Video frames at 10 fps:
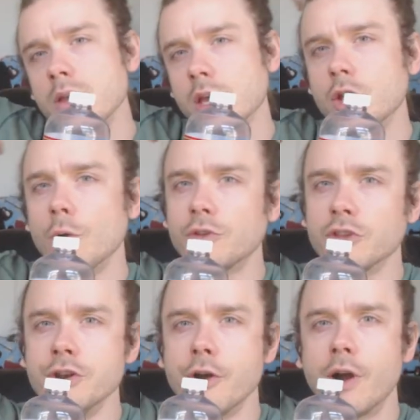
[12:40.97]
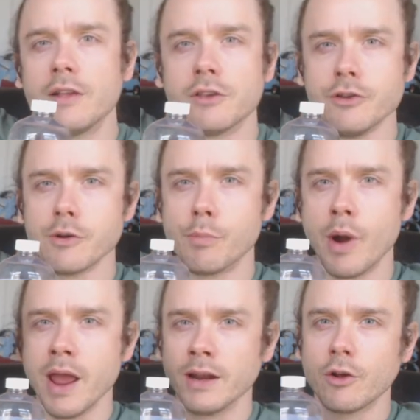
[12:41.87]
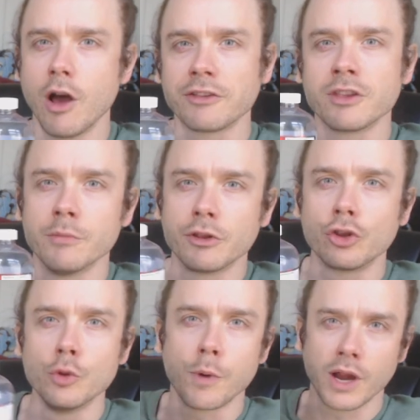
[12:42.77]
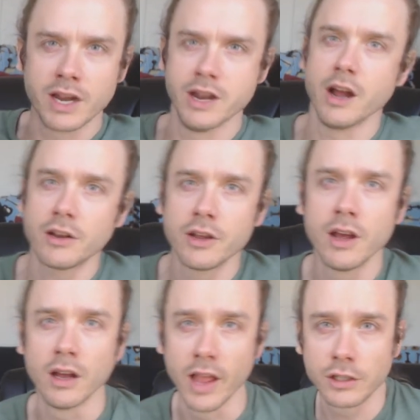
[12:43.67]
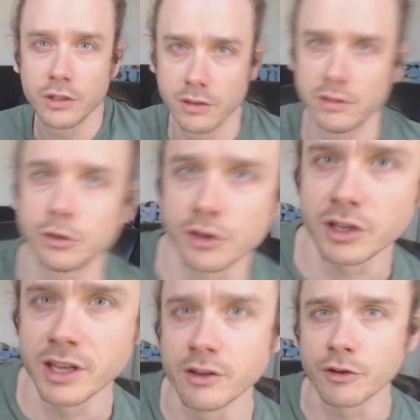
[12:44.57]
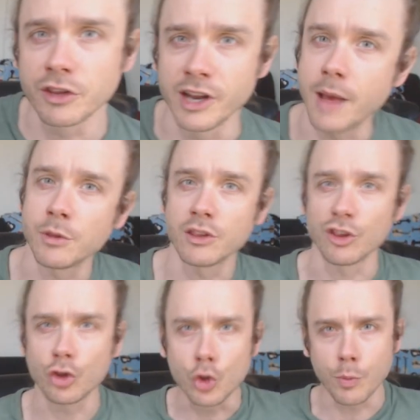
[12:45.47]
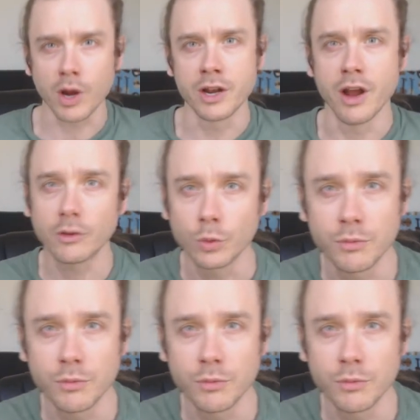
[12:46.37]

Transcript: It coats the neurons in your brain, causes them to superconduct electricity in your synapses to superconduct,